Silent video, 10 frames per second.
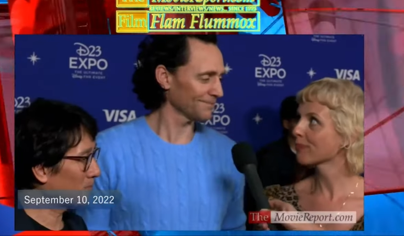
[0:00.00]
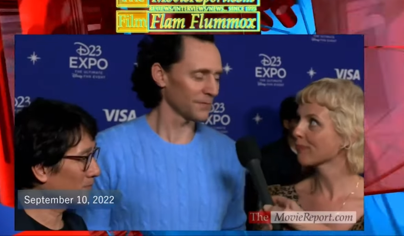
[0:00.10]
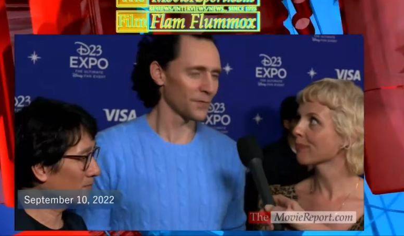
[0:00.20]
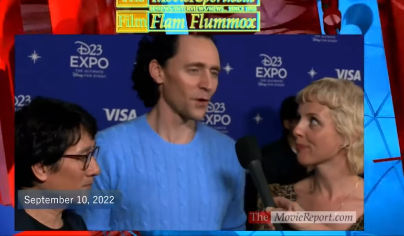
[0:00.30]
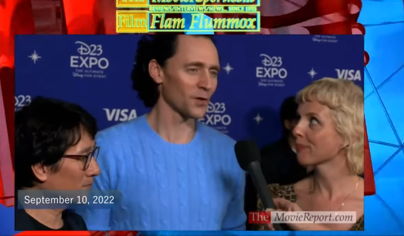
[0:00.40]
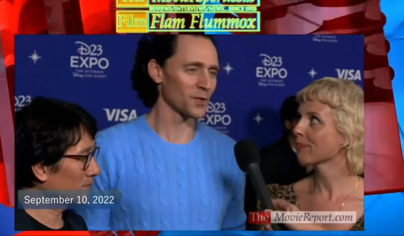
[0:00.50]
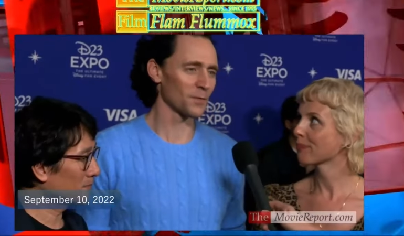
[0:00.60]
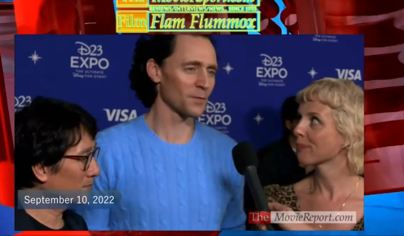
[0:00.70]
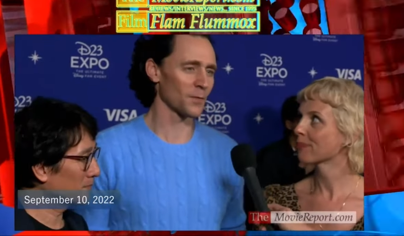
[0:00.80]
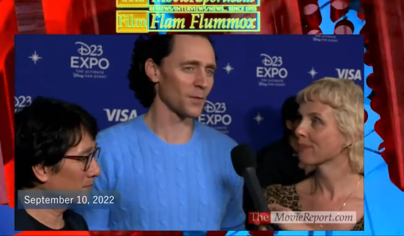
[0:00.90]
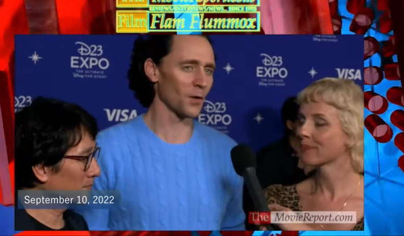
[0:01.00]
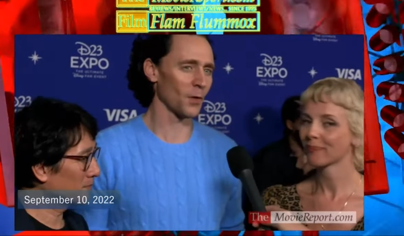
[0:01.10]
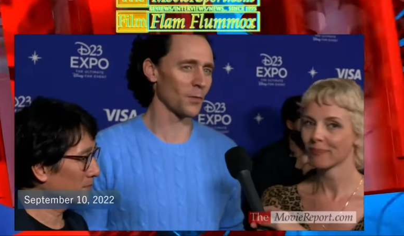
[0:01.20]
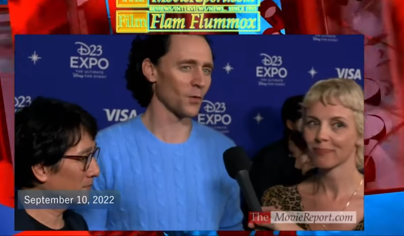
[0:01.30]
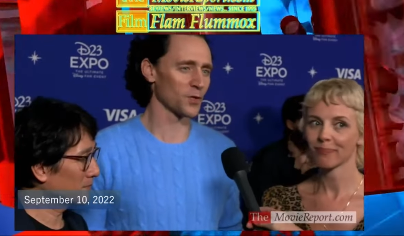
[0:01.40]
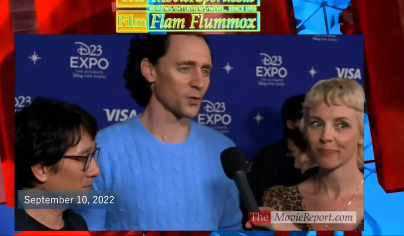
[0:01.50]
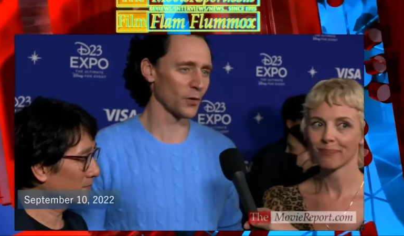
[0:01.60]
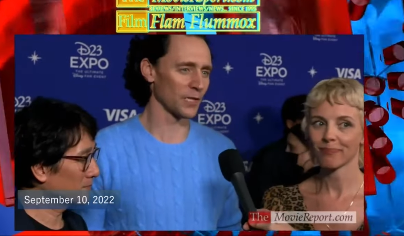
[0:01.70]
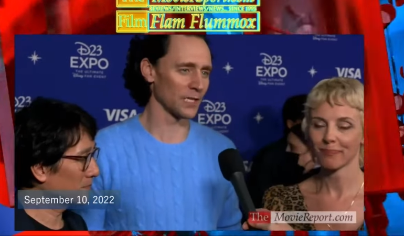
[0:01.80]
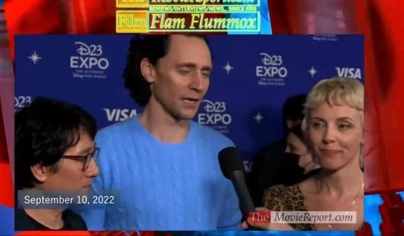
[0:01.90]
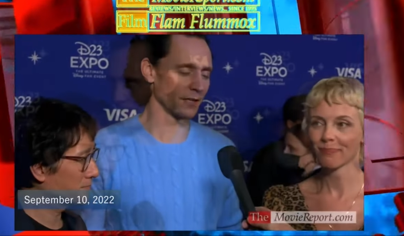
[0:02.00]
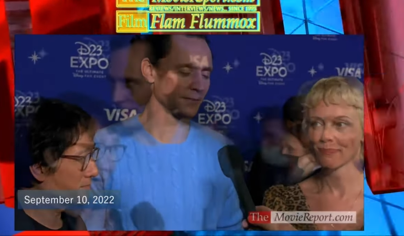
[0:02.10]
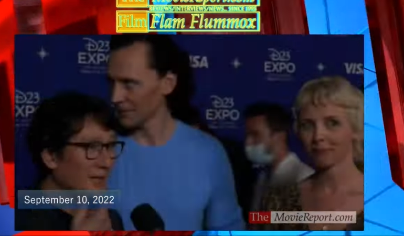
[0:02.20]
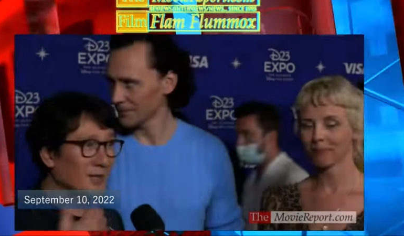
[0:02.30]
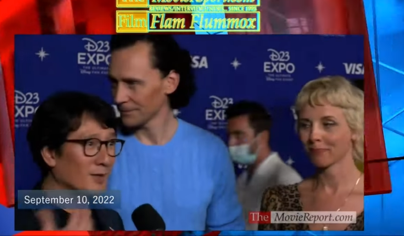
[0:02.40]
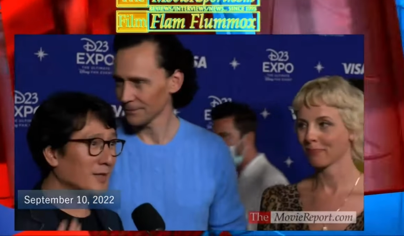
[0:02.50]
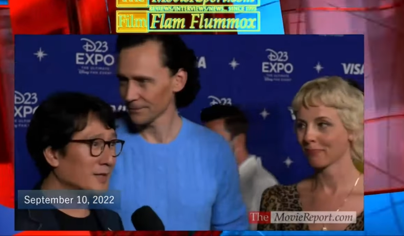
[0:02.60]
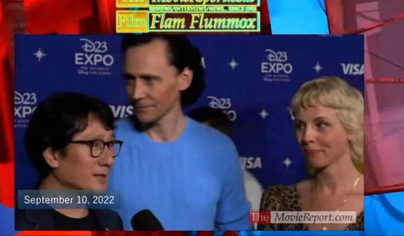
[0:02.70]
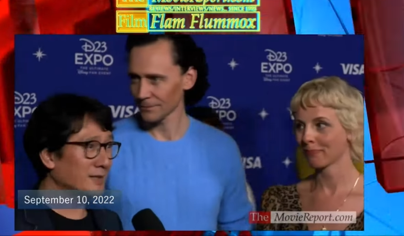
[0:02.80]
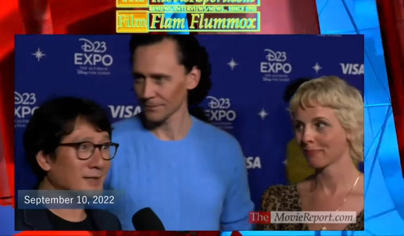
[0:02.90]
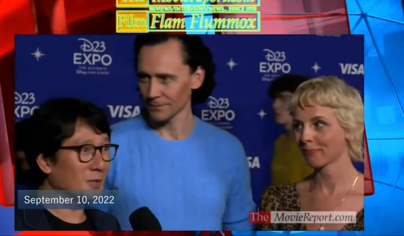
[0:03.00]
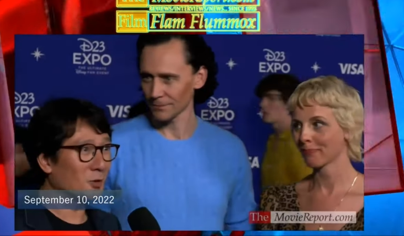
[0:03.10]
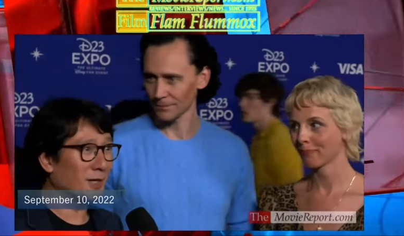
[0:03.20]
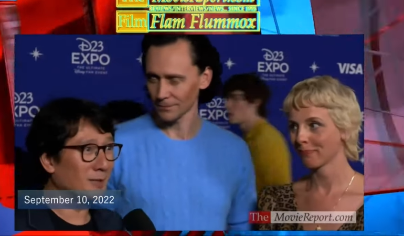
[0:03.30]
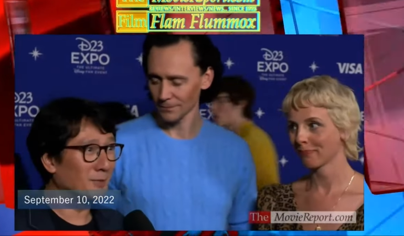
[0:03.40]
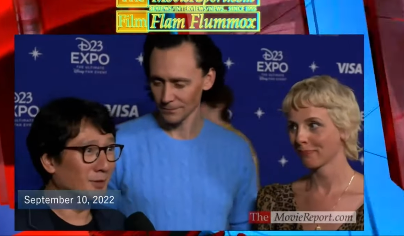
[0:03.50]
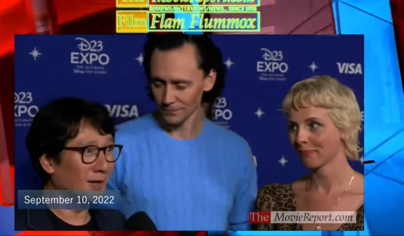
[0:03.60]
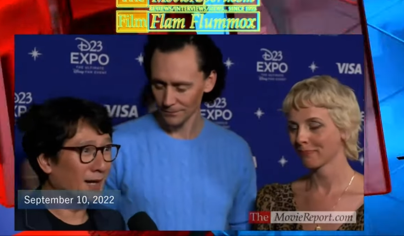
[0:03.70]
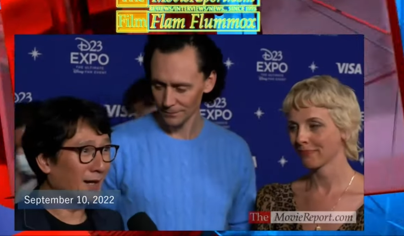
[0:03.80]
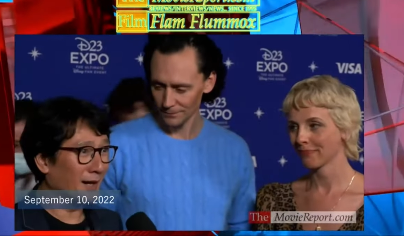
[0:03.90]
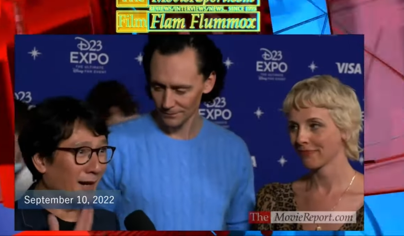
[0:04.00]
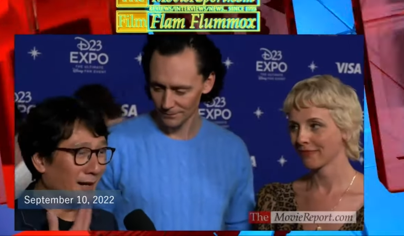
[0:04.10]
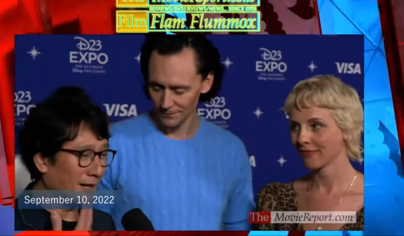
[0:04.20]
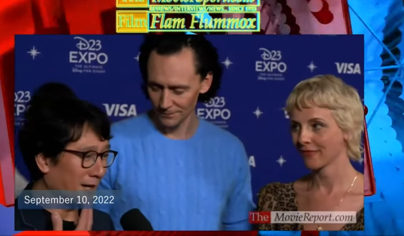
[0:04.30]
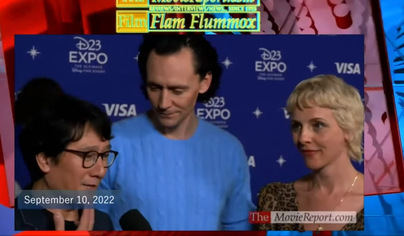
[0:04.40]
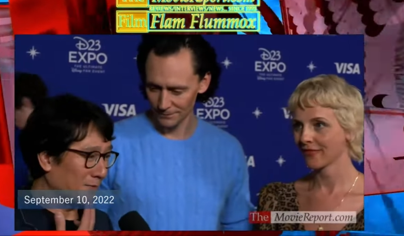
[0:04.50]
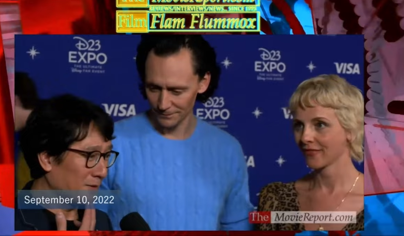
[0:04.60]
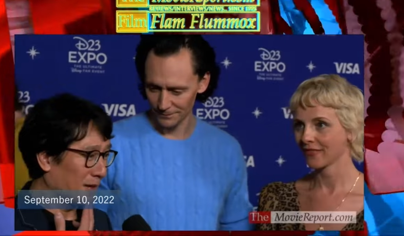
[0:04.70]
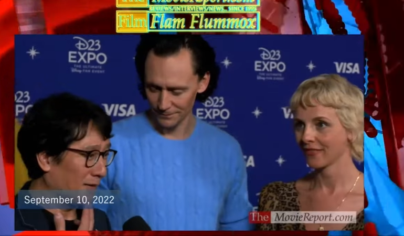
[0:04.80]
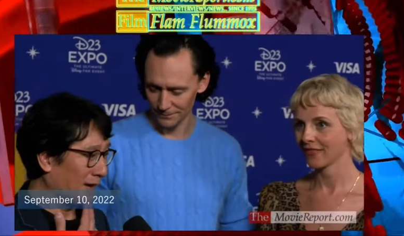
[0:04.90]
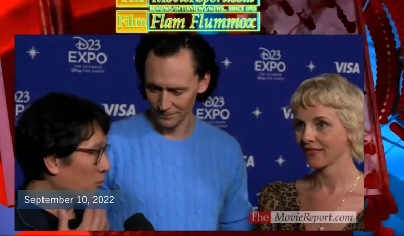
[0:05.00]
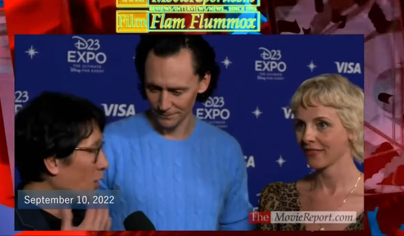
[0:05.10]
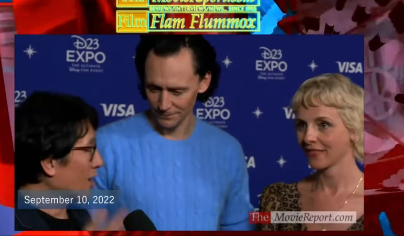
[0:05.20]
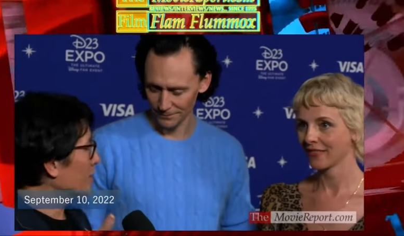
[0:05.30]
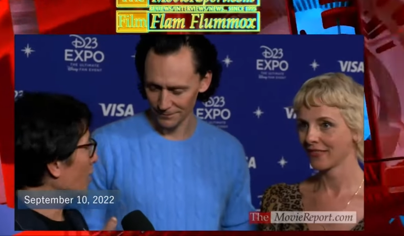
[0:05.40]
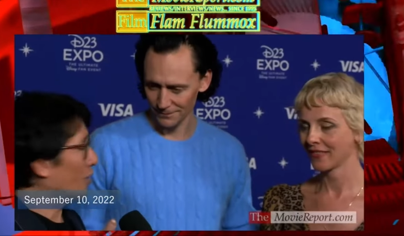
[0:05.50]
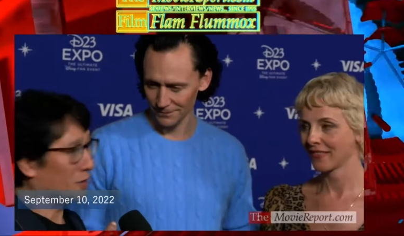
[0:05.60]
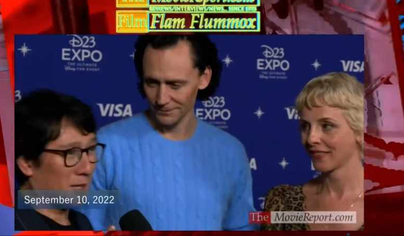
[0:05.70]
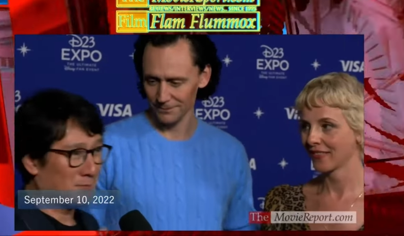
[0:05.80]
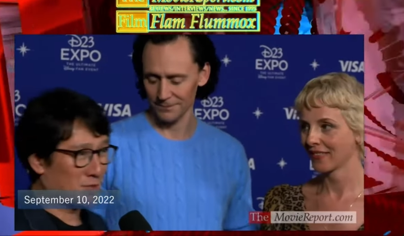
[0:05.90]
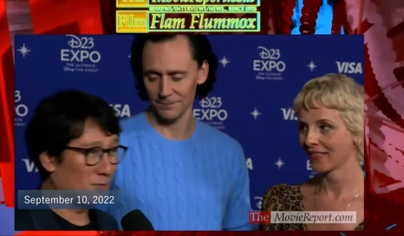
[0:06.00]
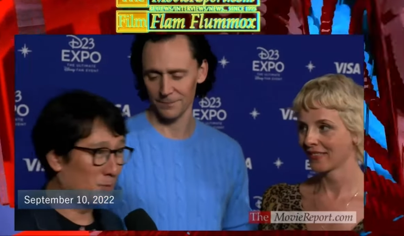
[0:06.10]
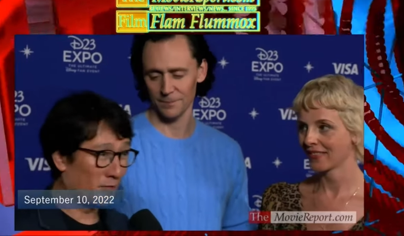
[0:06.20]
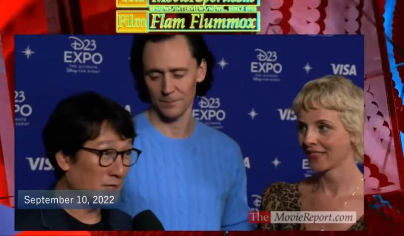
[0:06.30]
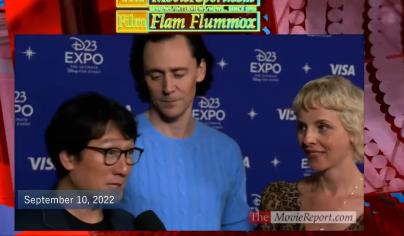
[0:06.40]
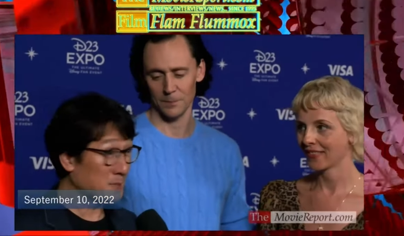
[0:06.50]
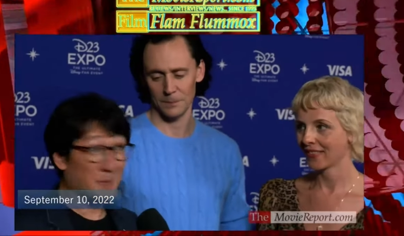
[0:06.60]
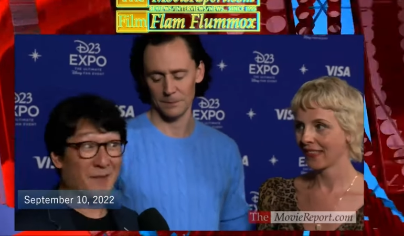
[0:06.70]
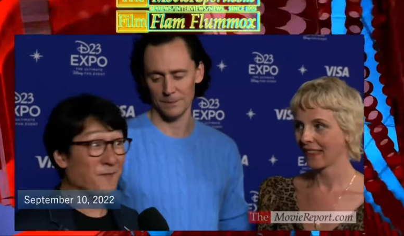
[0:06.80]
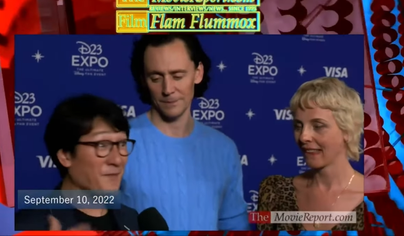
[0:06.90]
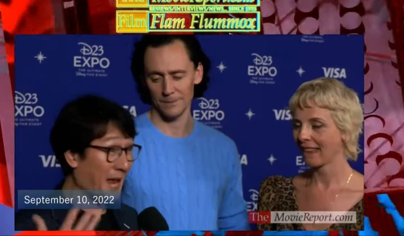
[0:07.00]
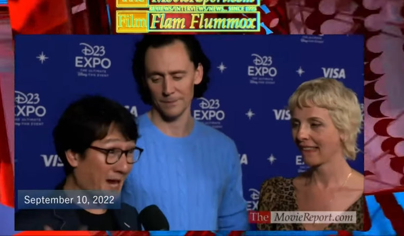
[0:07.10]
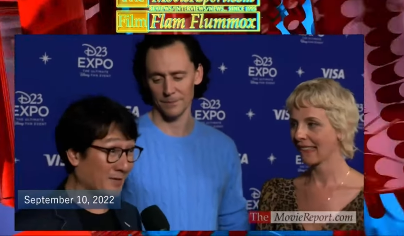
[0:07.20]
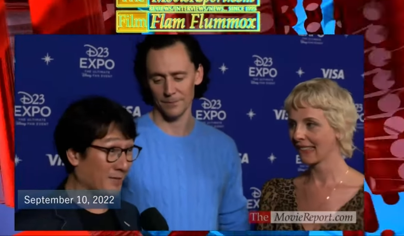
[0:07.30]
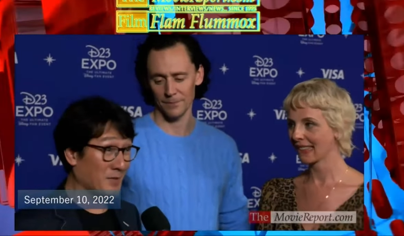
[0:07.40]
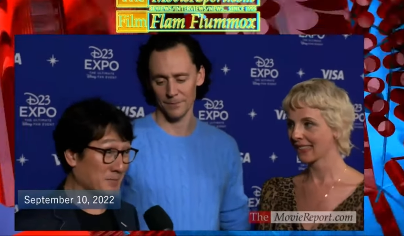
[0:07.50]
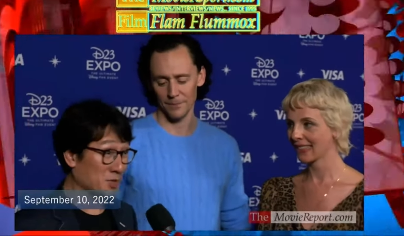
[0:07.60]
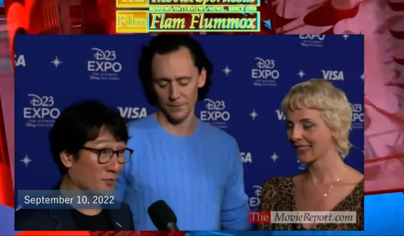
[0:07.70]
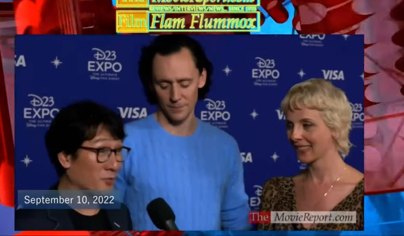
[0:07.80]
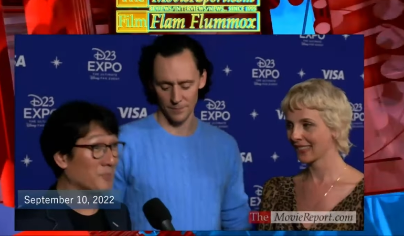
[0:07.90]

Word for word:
Speaker 1: We've got more story to tell.
Speaker 2: You know, it's incredible. I've watched all the MCU movies. It's been a fan of MCU for